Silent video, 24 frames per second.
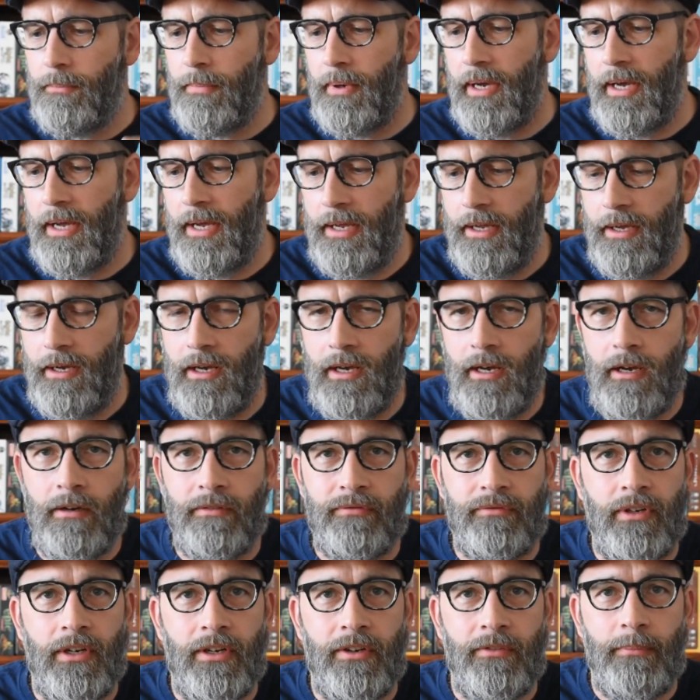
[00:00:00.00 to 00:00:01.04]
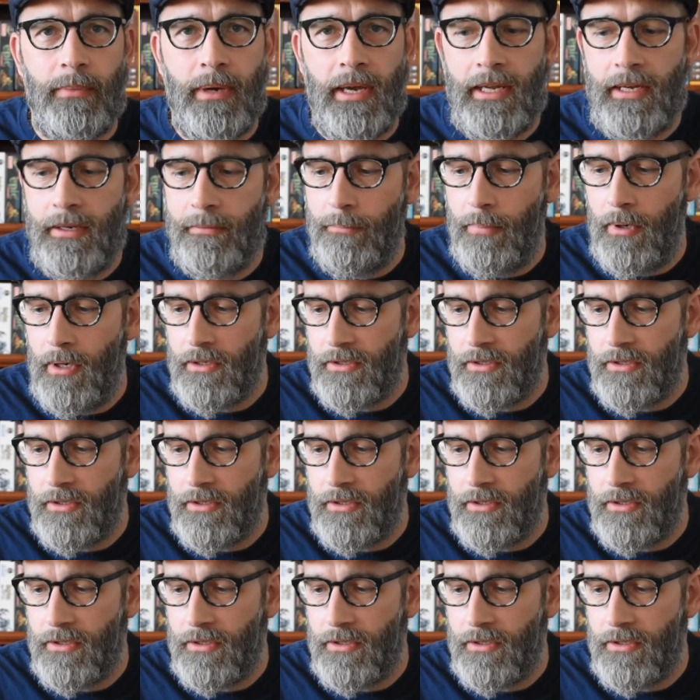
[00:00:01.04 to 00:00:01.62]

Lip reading: by a friend of mine, Paul